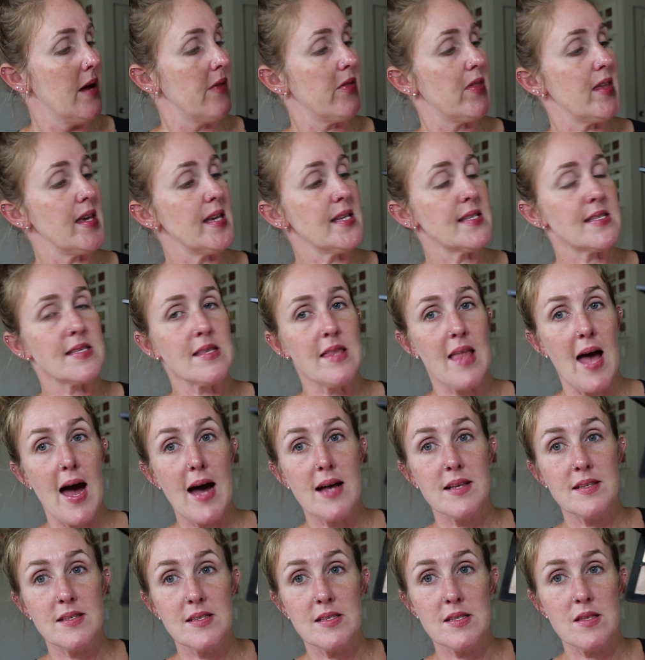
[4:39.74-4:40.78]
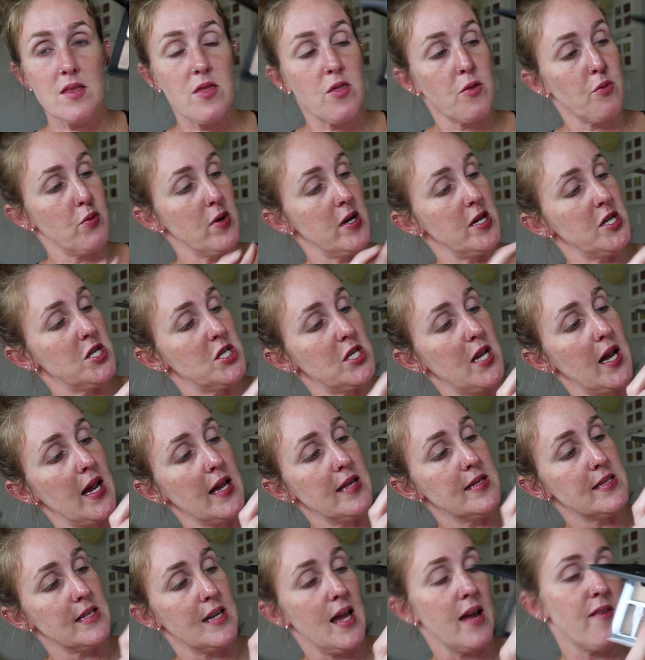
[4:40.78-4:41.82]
These last 3 shades that I